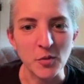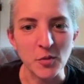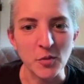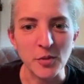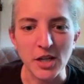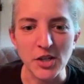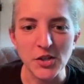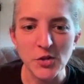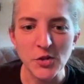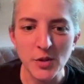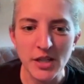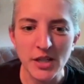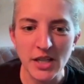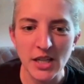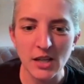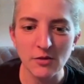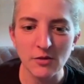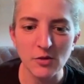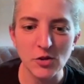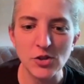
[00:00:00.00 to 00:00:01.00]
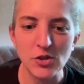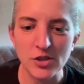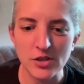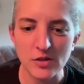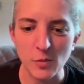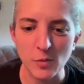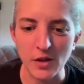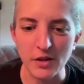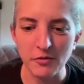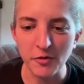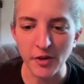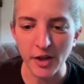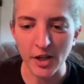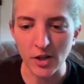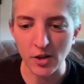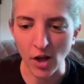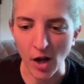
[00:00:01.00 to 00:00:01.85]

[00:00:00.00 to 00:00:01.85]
but I do want to give you just one final